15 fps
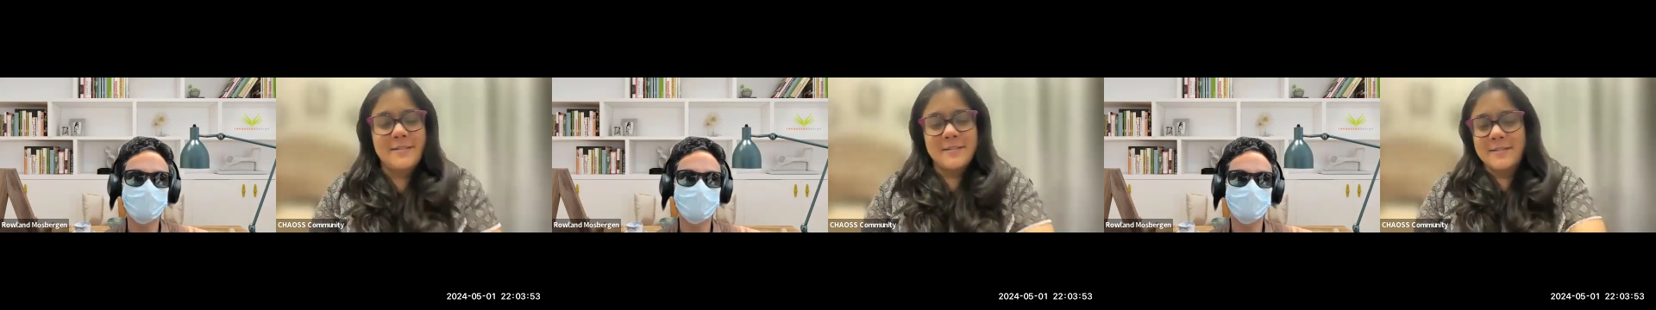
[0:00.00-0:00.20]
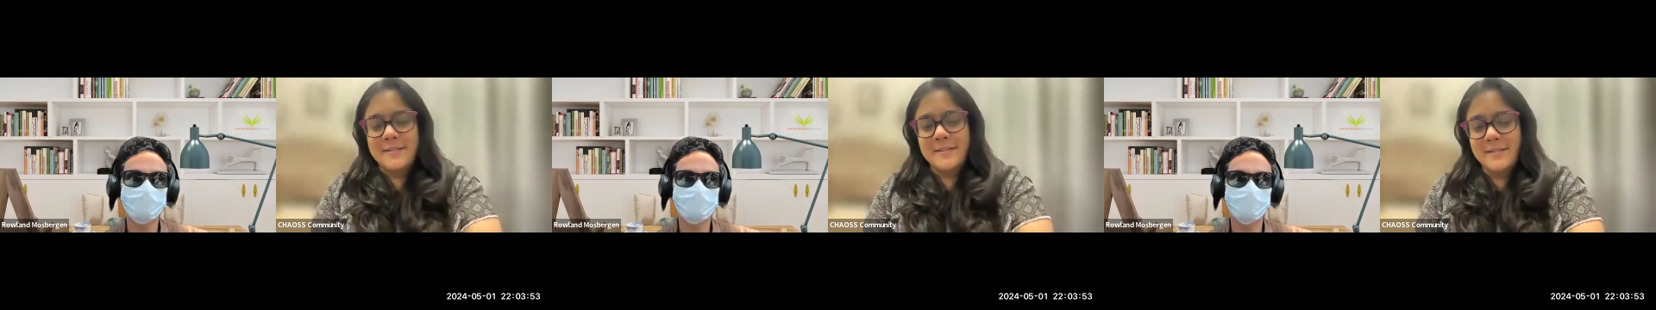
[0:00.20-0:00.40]

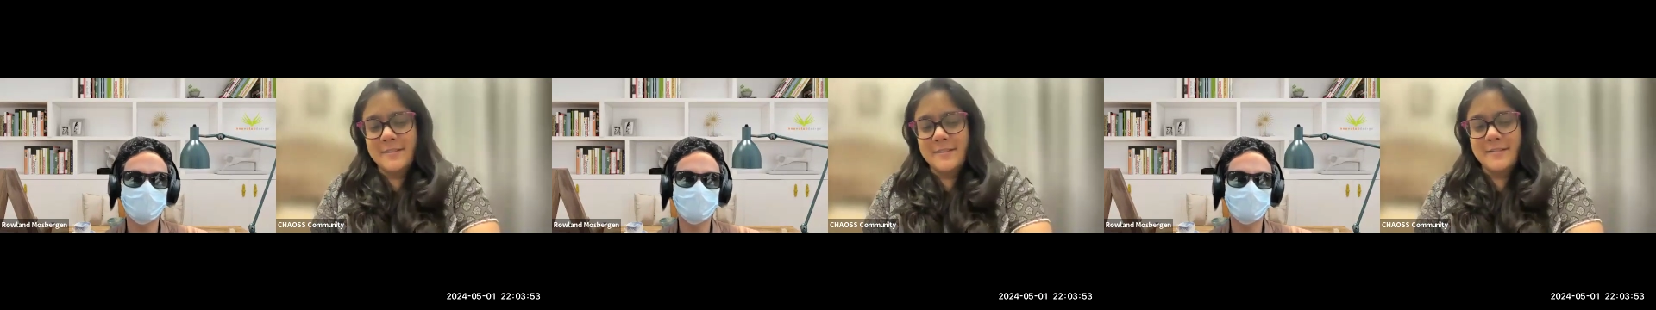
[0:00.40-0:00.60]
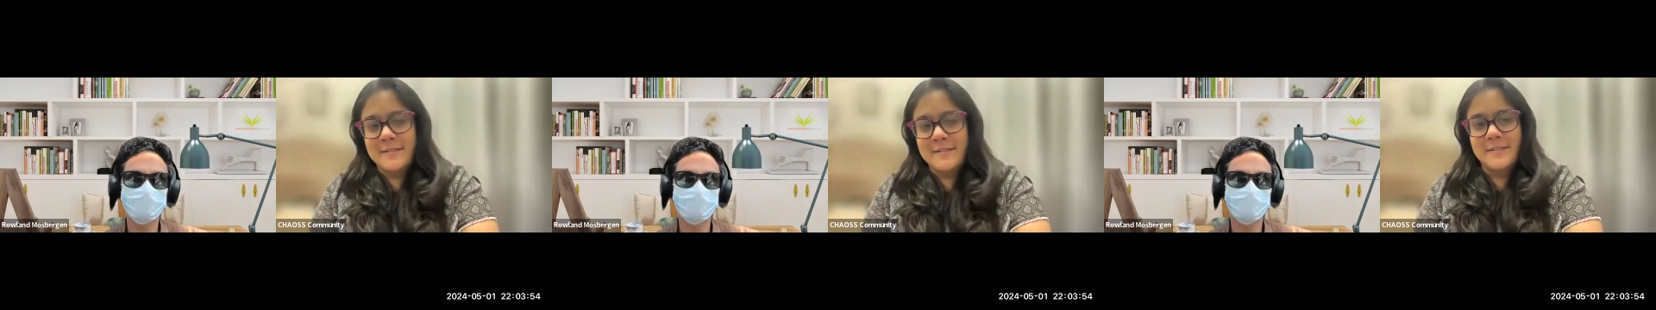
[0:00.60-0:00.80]

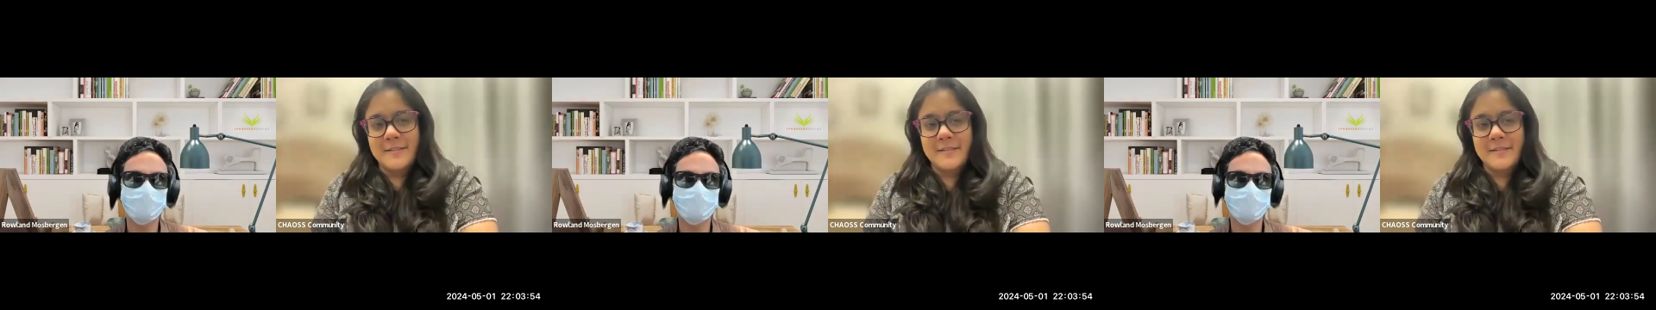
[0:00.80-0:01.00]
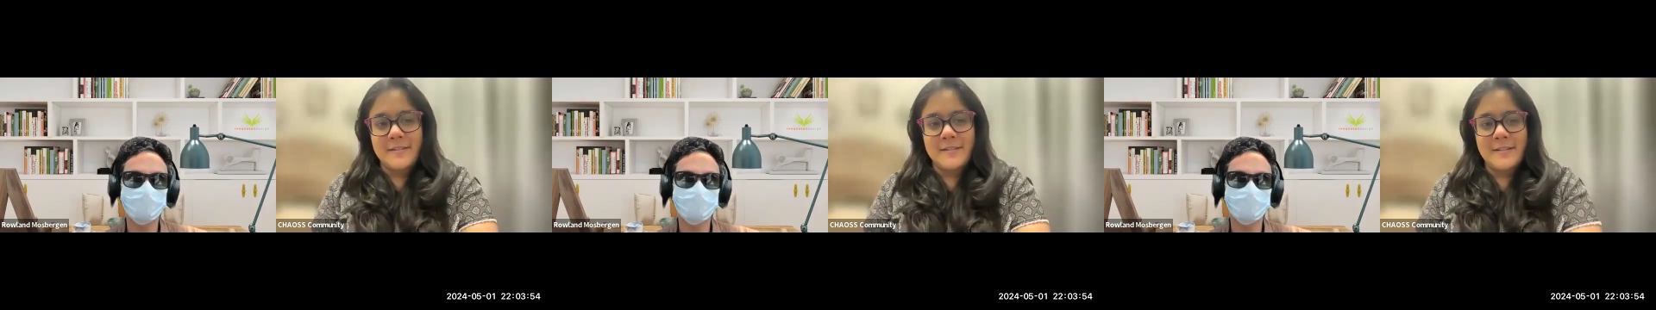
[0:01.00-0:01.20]

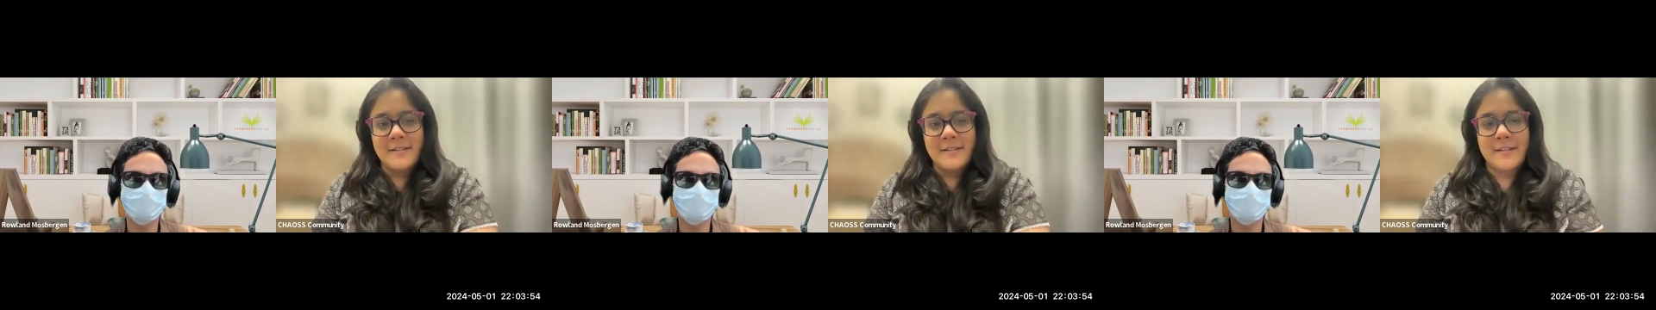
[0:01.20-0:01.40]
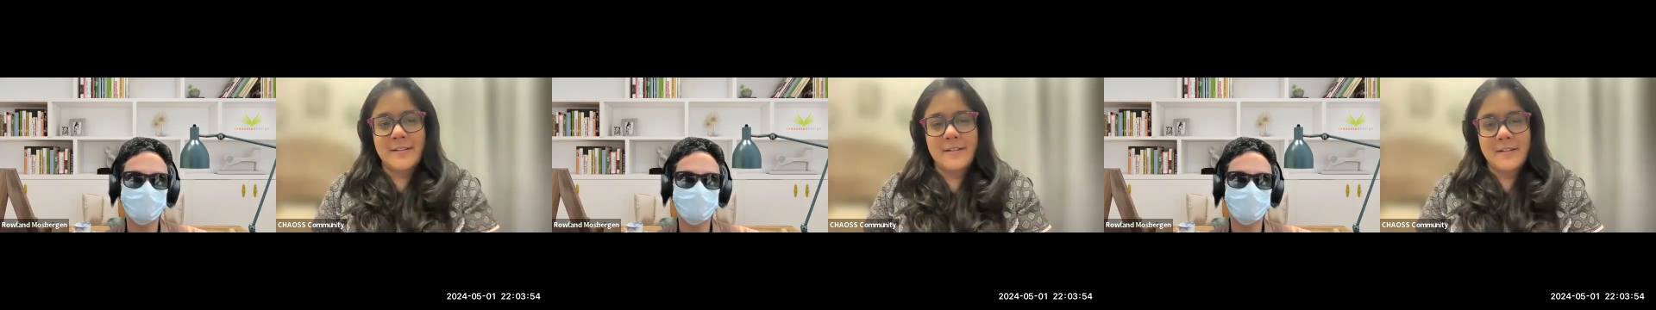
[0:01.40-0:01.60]

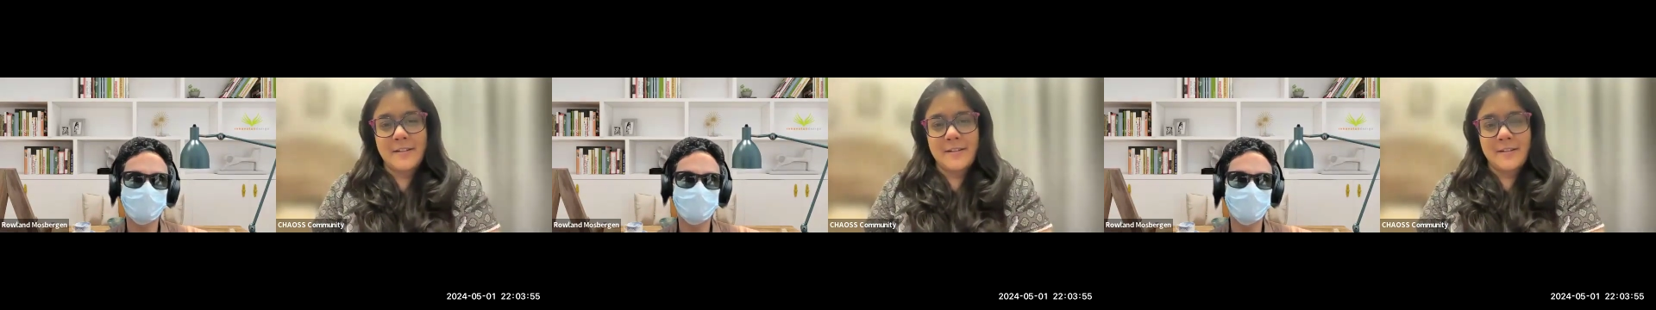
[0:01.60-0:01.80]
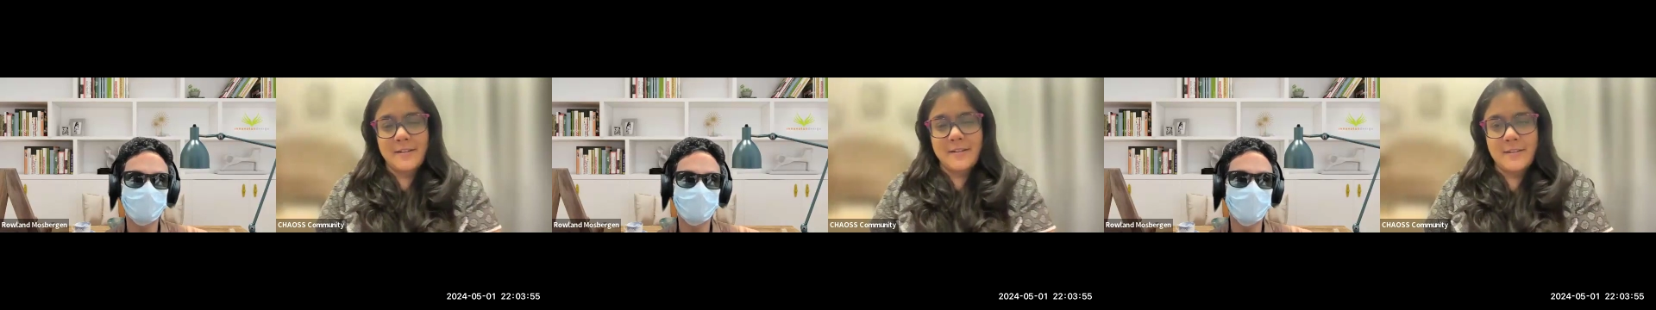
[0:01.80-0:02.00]

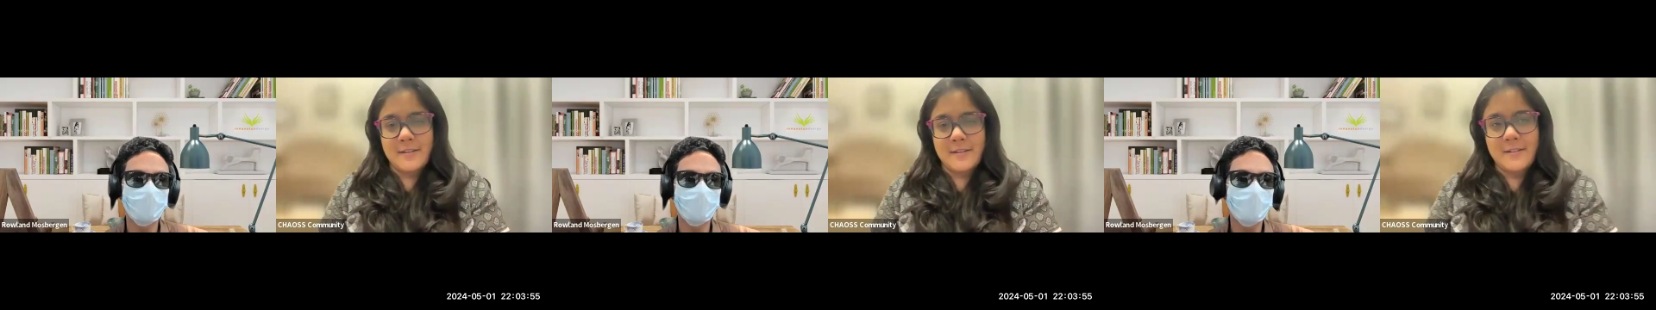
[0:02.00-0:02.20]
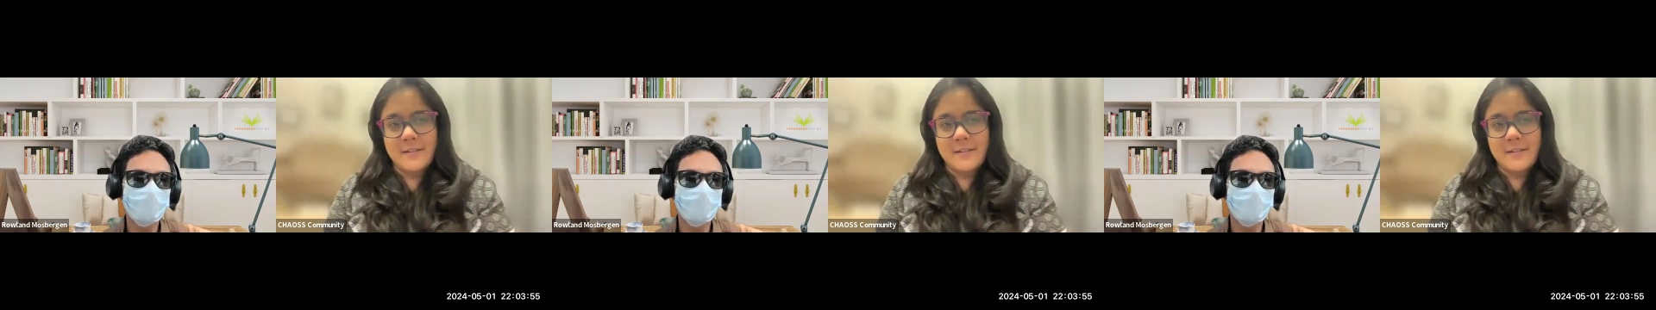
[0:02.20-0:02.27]
(silence)